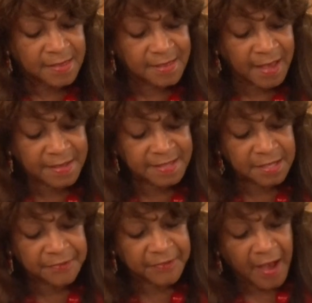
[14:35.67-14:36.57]
The
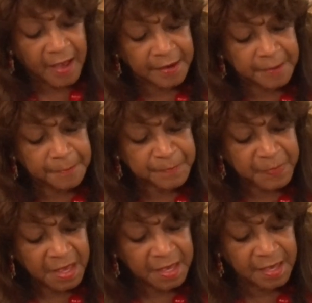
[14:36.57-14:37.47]
identifier
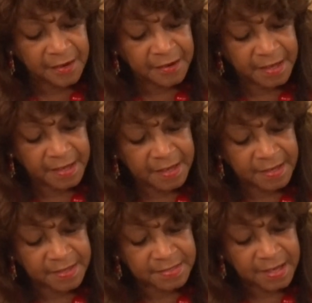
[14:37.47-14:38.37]
here
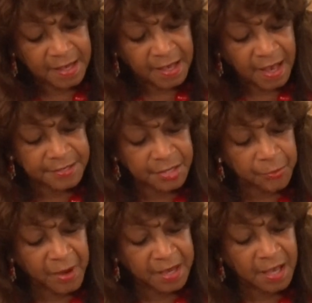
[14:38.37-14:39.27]
is a
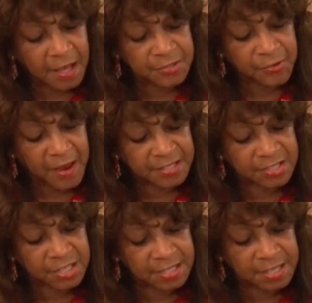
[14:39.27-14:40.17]
direct contrast
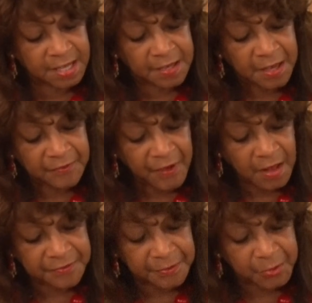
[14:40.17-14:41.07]
to ye,
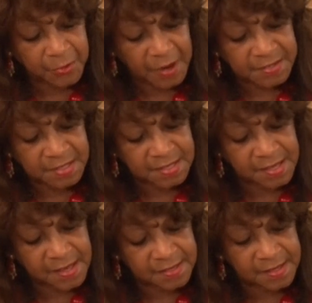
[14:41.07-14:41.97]
fallen from grace. It
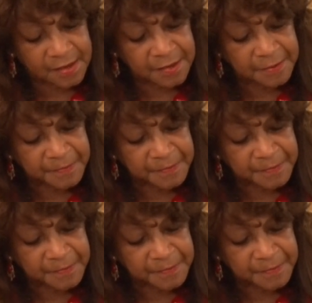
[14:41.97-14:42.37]
says here,